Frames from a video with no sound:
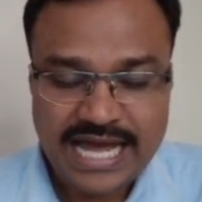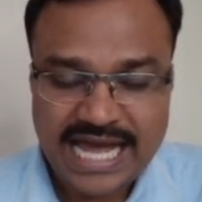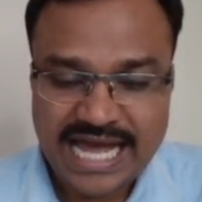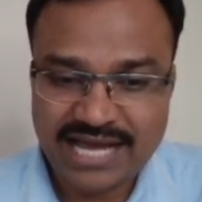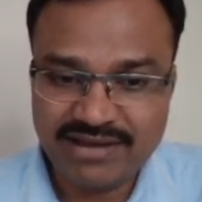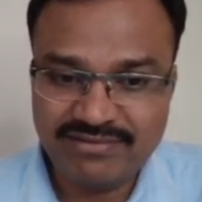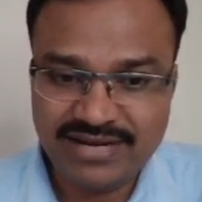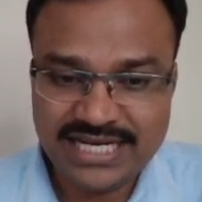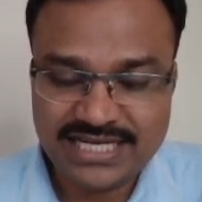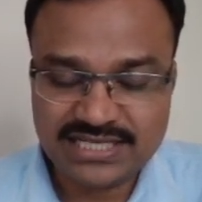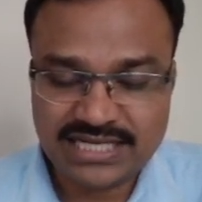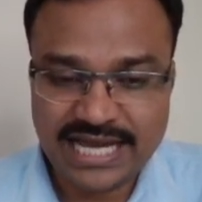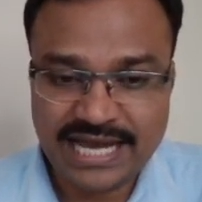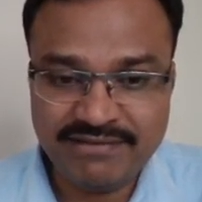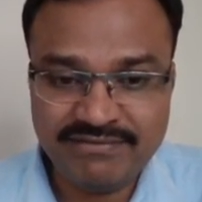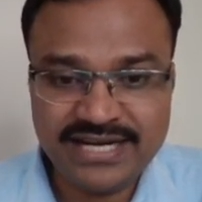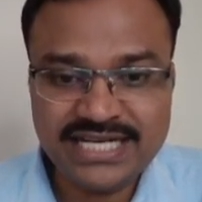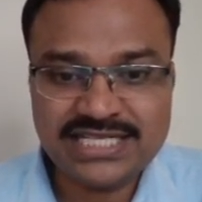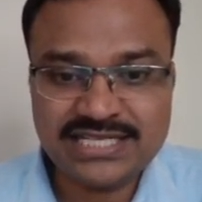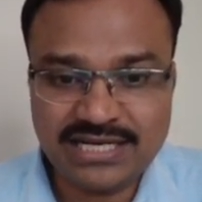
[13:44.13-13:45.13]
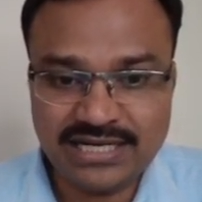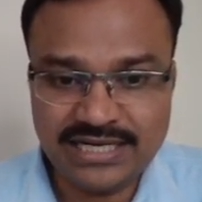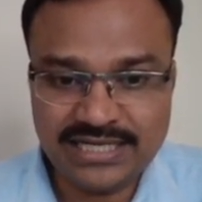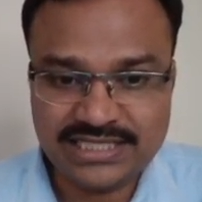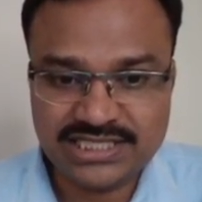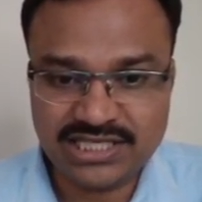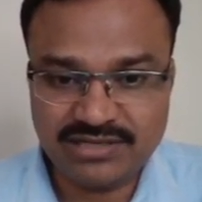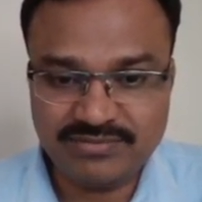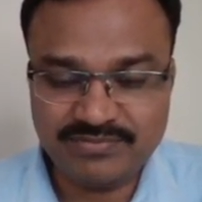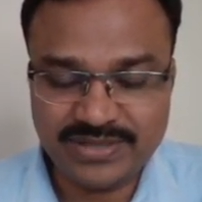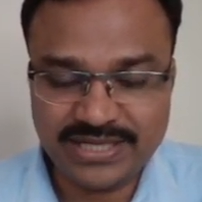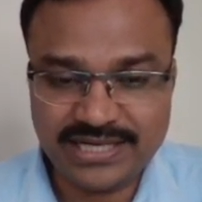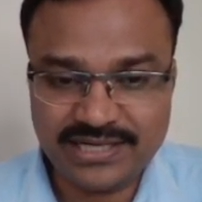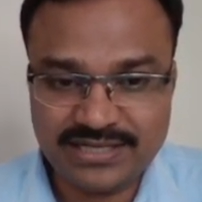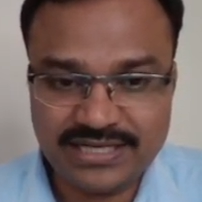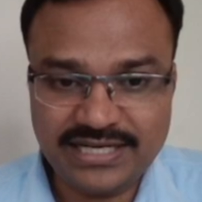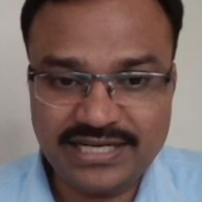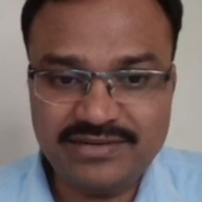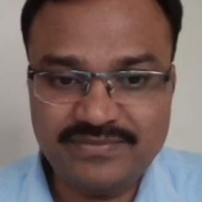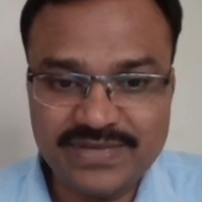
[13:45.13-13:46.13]
average collection period.
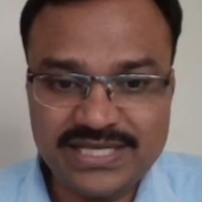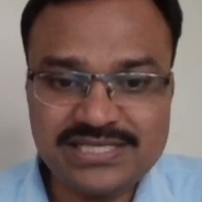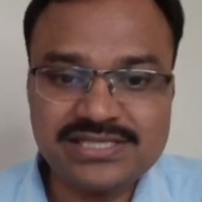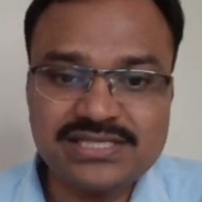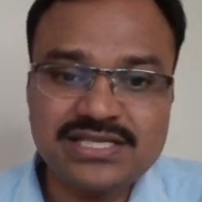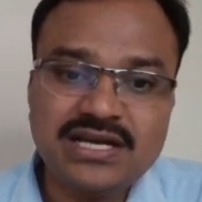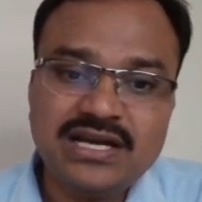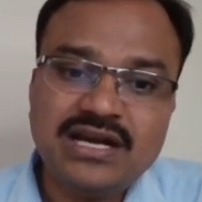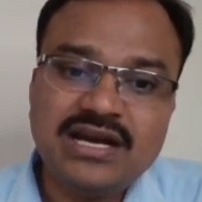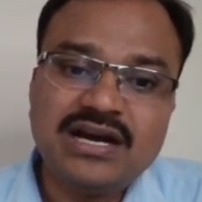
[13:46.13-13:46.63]
It means